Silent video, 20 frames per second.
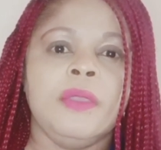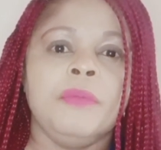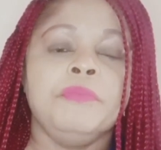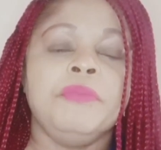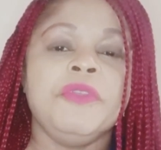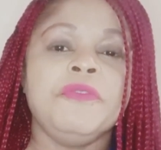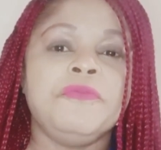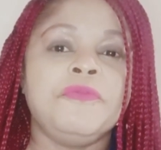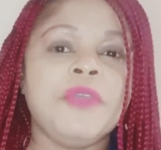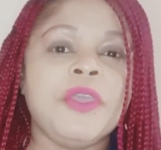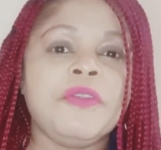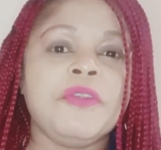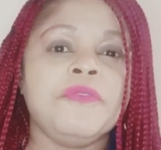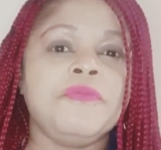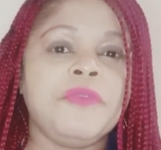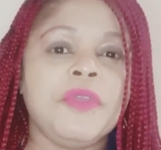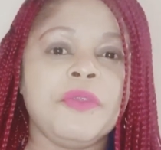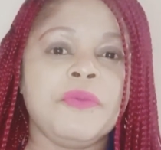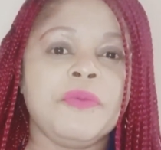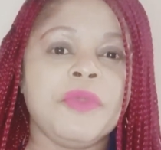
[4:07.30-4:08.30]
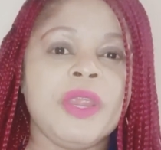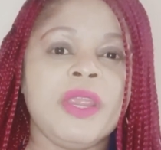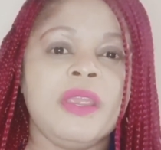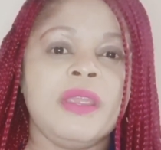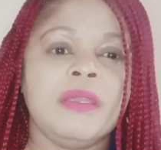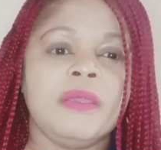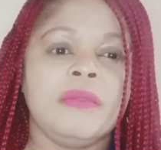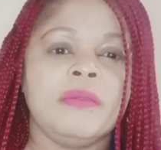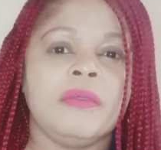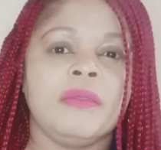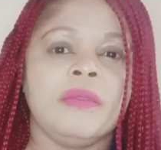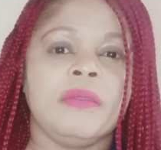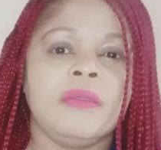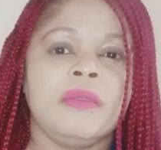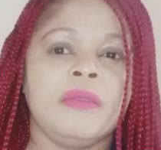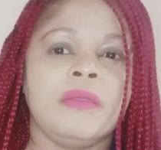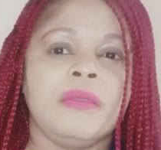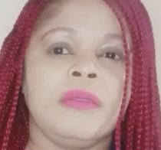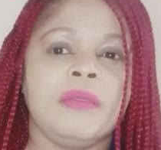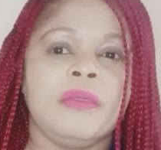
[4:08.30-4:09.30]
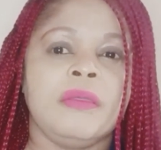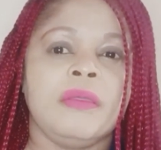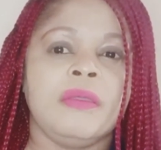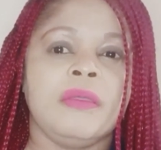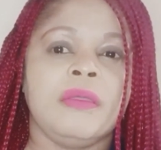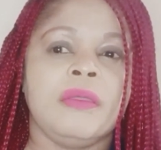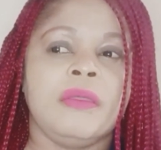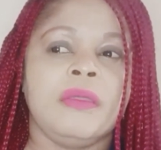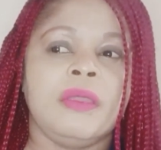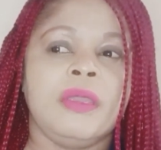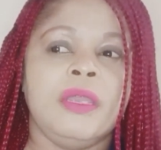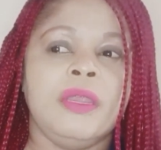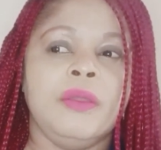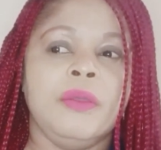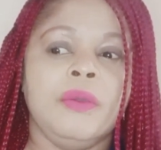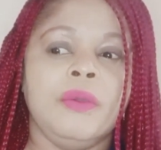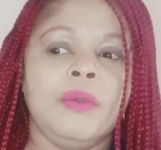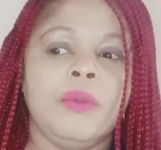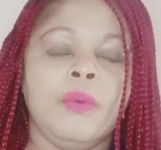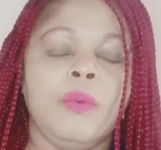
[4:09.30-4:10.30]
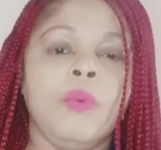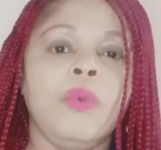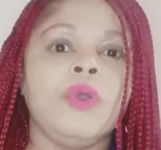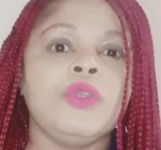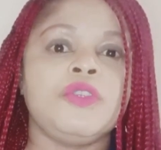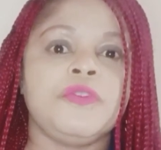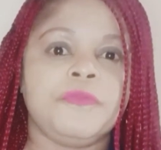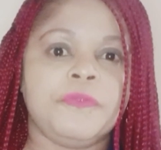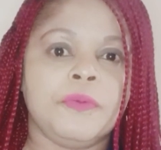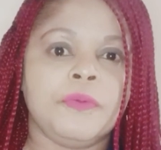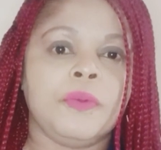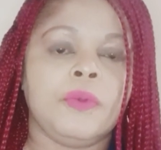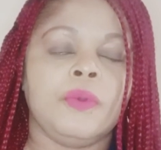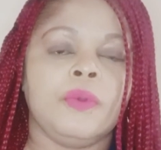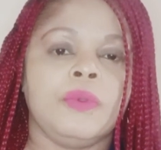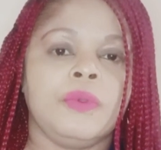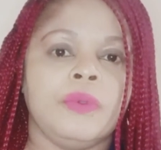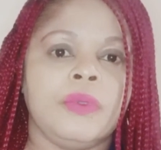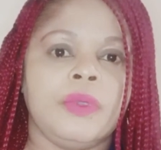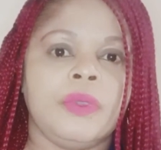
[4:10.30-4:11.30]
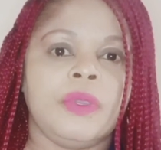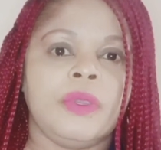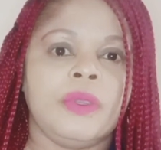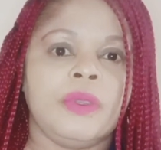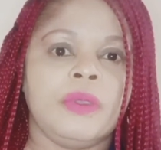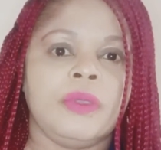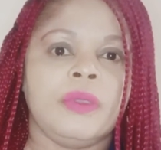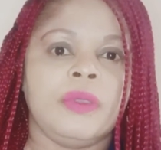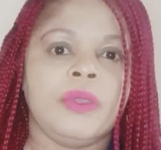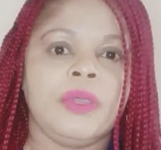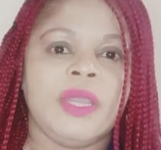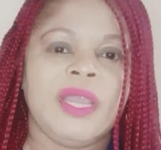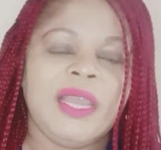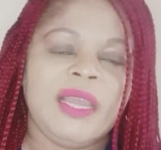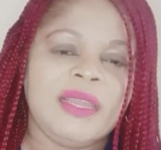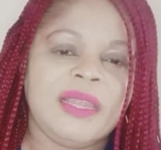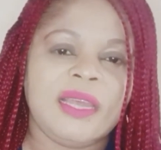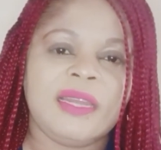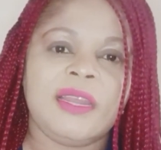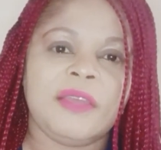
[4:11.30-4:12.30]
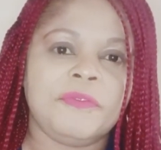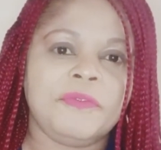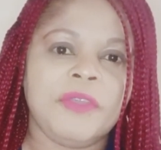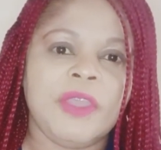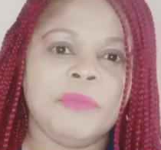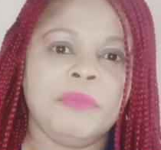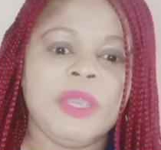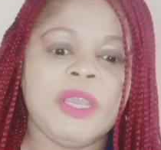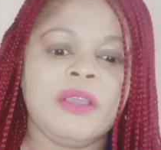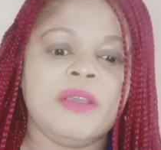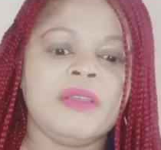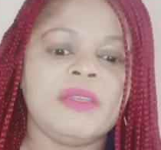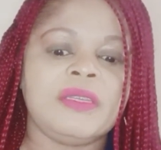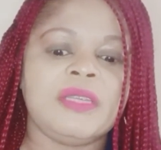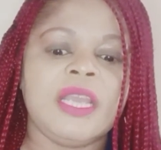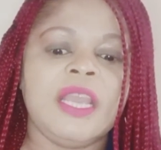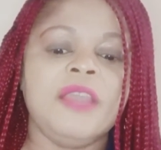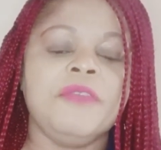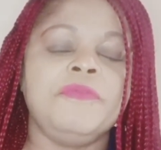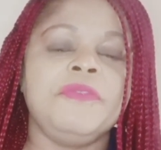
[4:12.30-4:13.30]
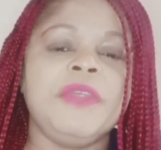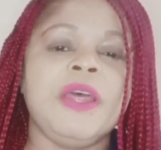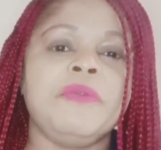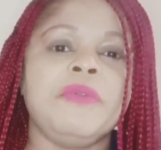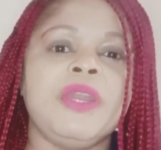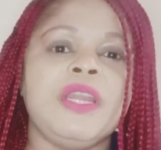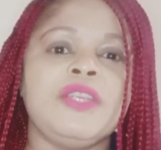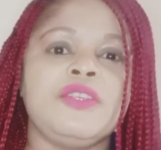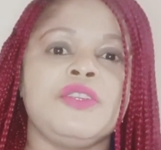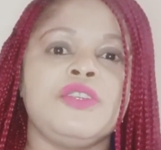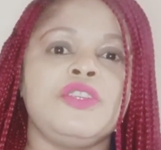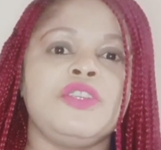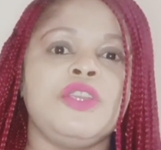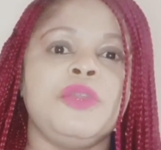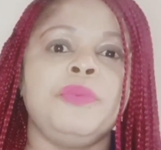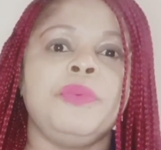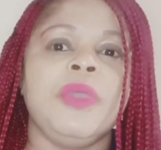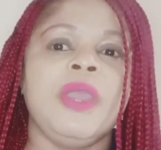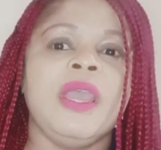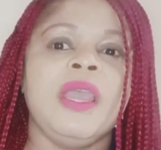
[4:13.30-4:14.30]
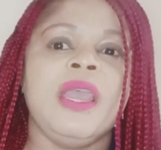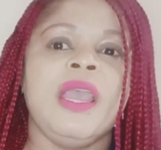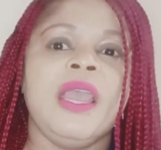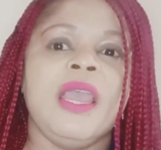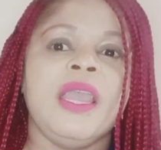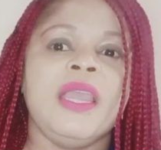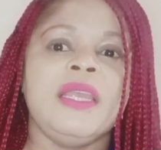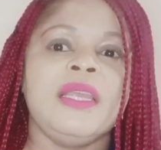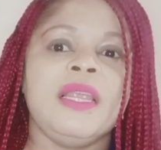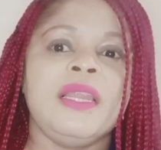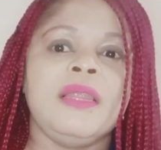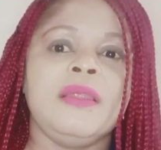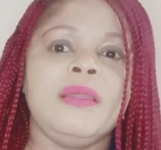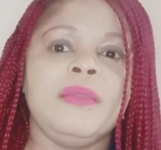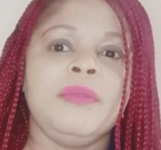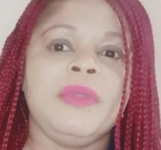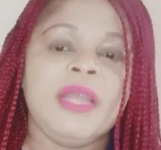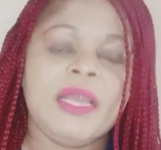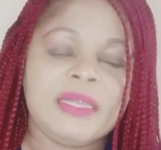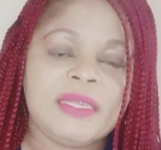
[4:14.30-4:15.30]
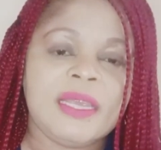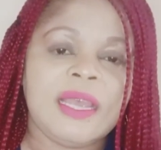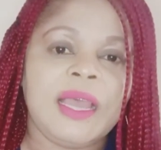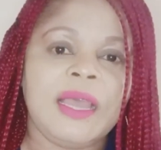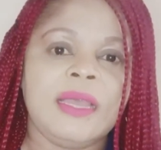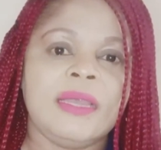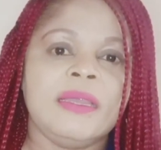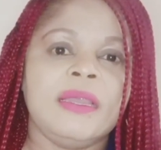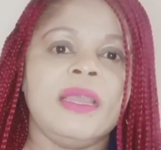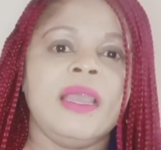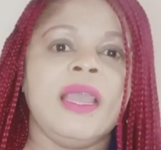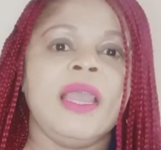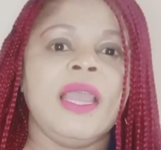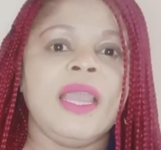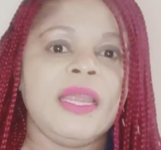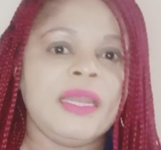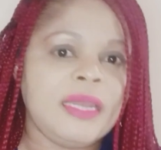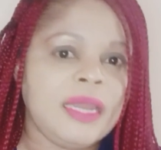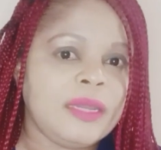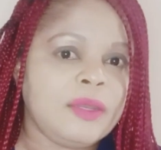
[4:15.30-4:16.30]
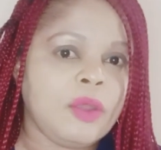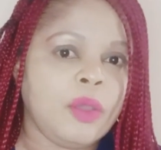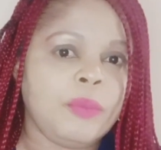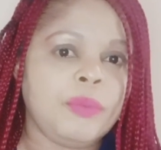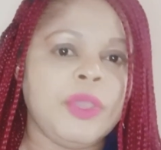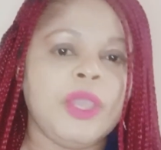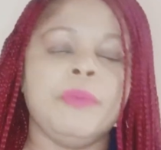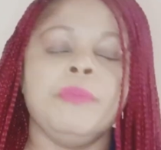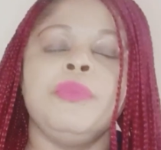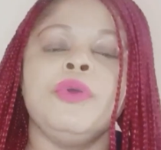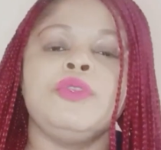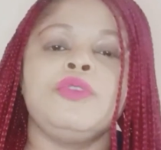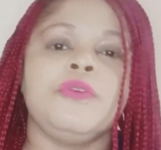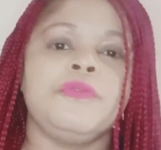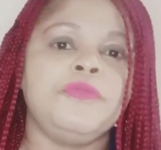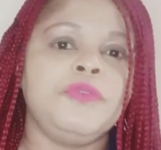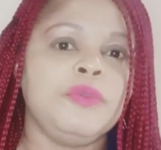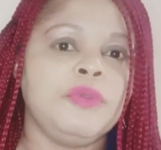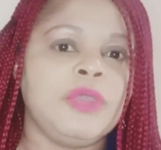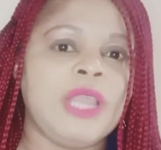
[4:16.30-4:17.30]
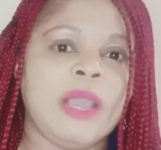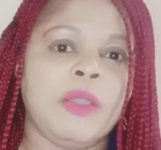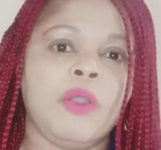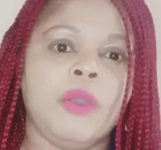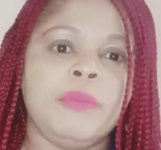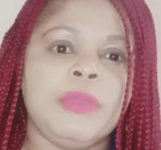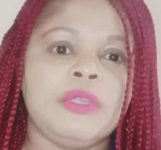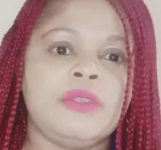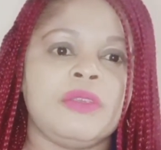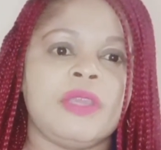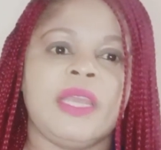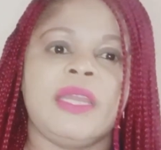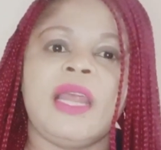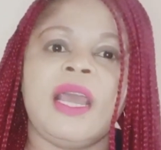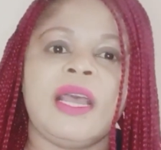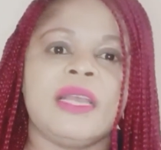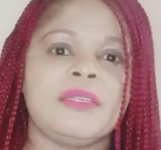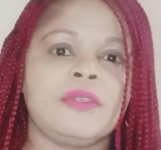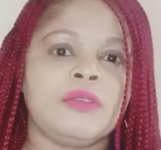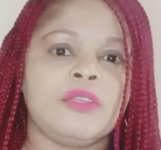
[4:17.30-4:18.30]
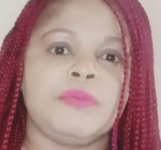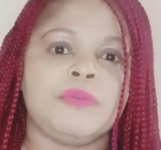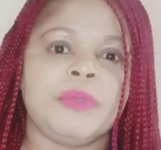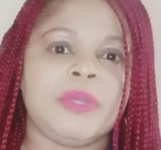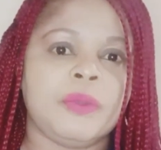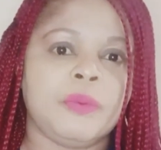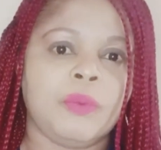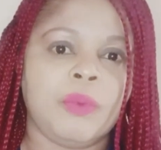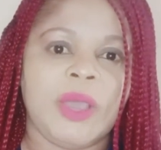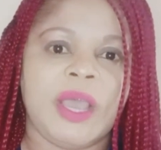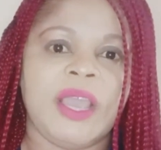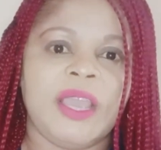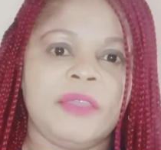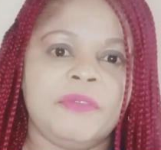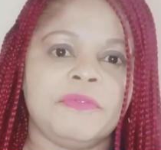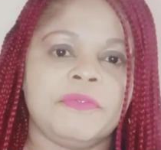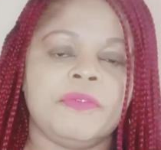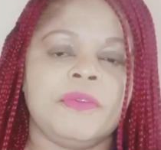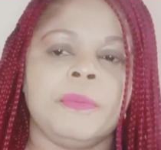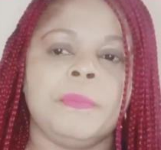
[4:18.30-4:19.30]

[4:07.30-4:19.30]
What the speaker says: Be very, very, you know, watchful in that affair. Because if the relationship later ended up in both of you coming together as husband and wife,